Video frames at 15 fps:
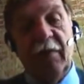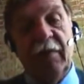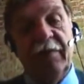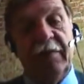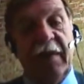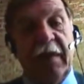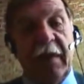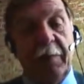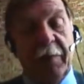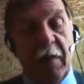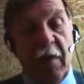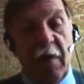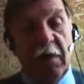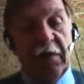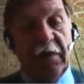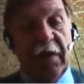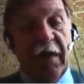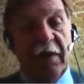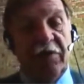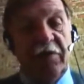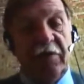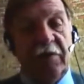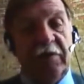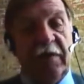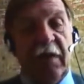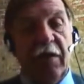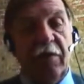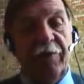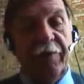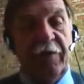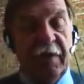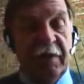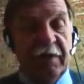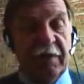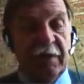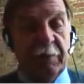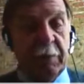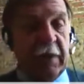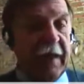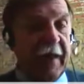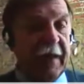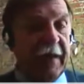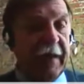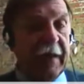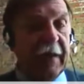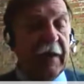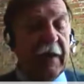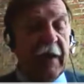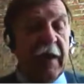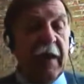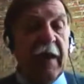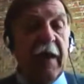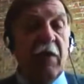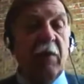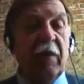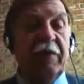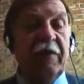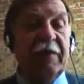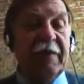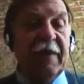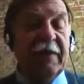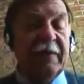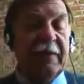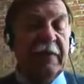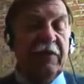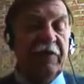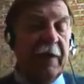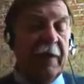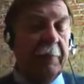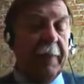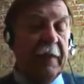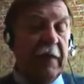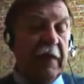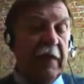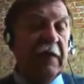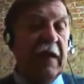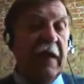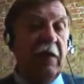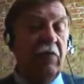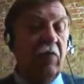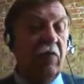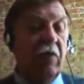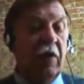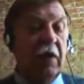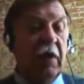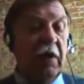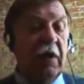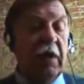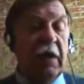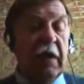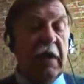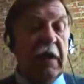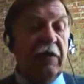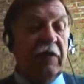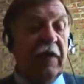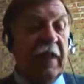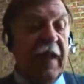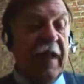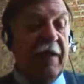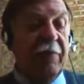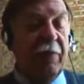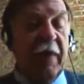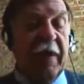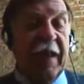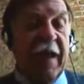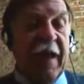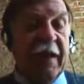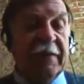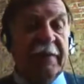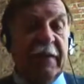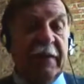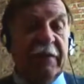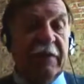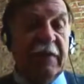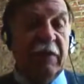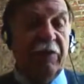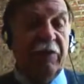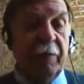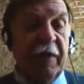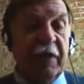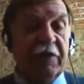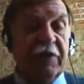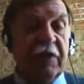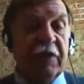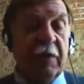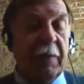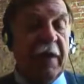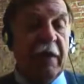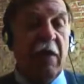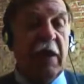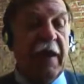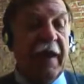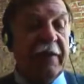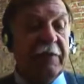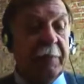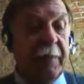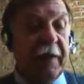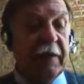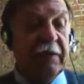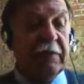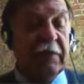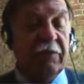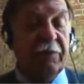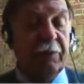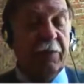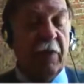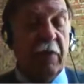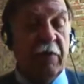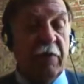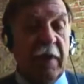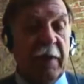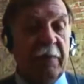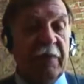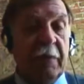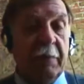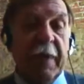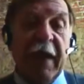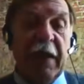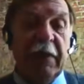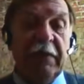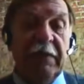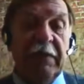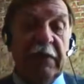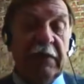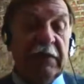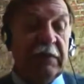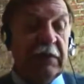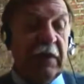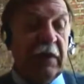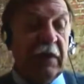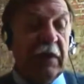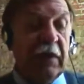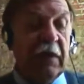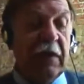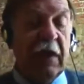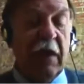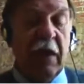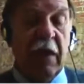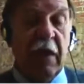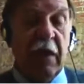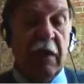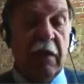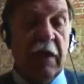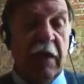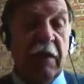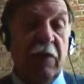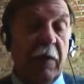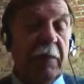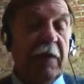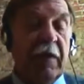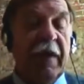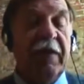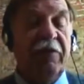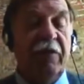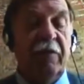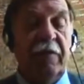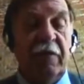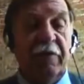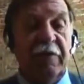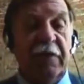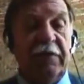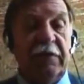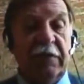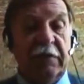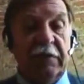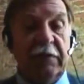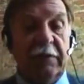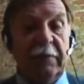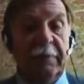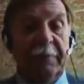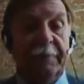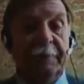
that we've set up called the National Center for Justice Planning, which is ncjp.org. So they have ready access to information about all aspects of programs and policies in criminal and juvenile justice.